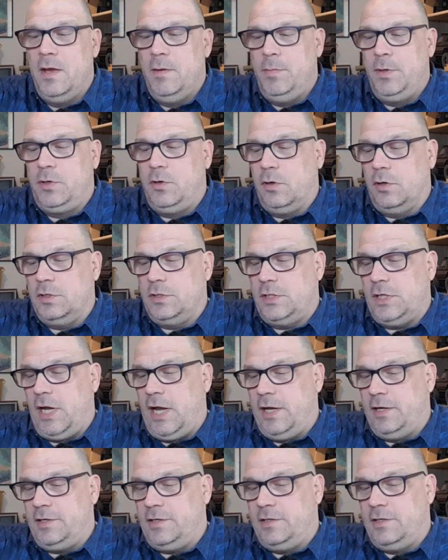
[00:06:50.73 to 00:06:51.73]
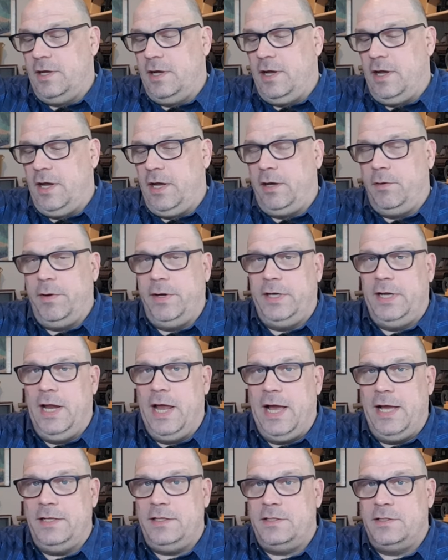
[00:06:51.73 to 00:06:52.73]
because he had uh, great
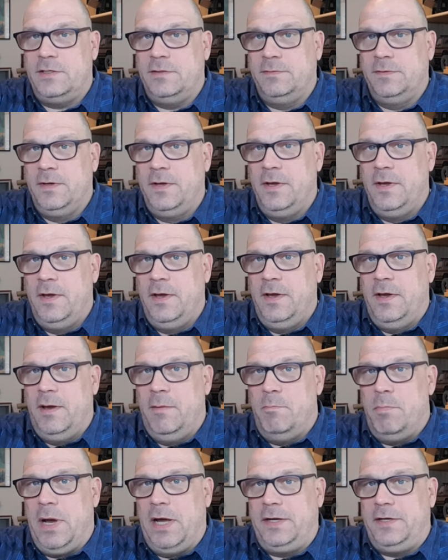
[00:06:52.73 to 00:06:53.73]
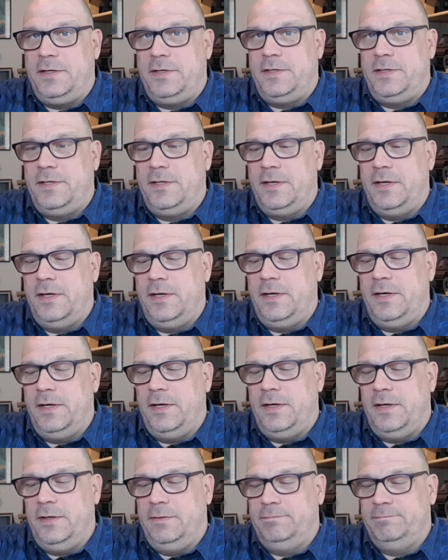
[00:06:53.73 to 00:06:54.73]
lights. But
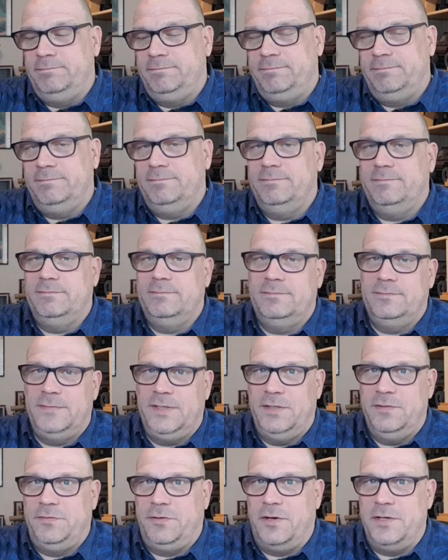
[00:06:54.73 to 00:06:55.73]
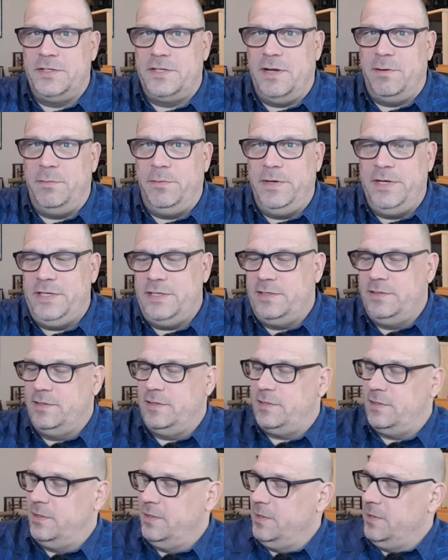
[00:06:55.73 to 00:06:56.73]
uh, for some
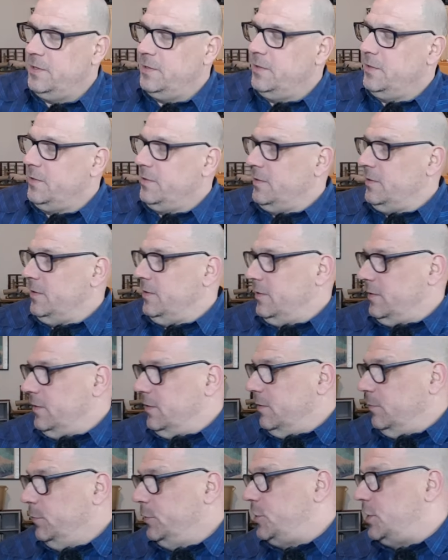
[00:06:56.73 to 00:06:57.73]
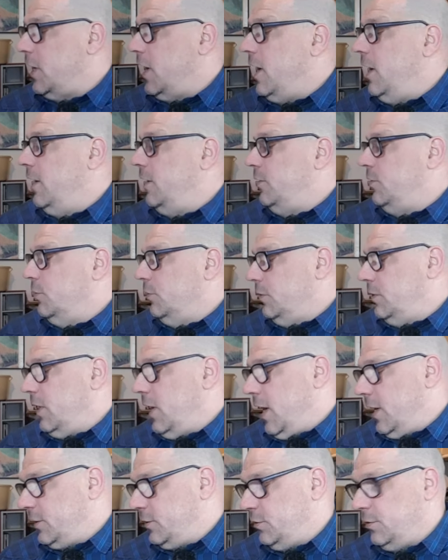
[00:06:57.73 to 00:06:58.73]
reasons, which I don't
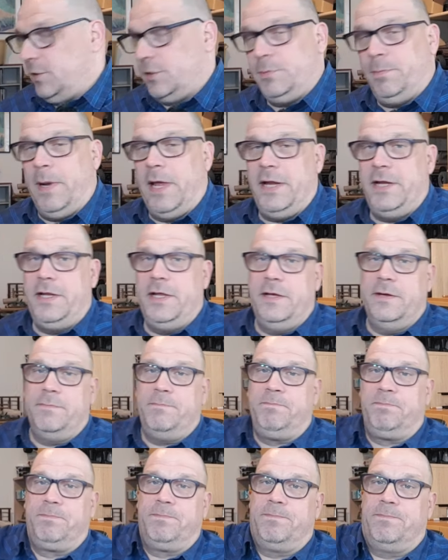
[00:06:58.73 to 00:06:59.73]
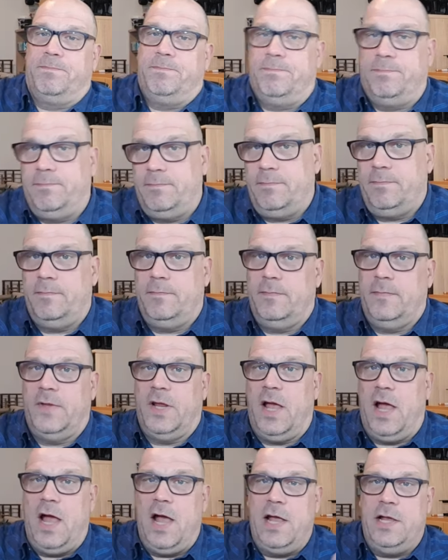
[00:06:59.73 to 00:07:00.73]
like to explain here,
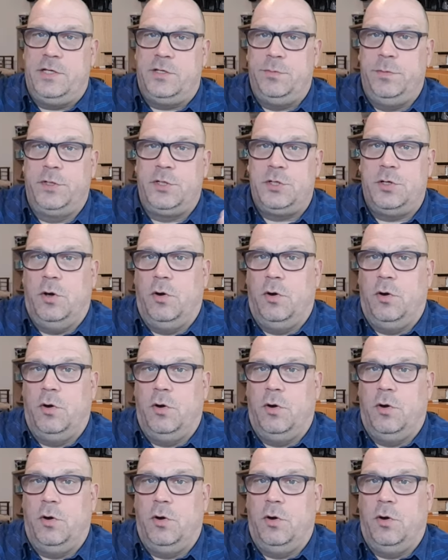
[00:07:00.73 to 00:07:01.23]
I switched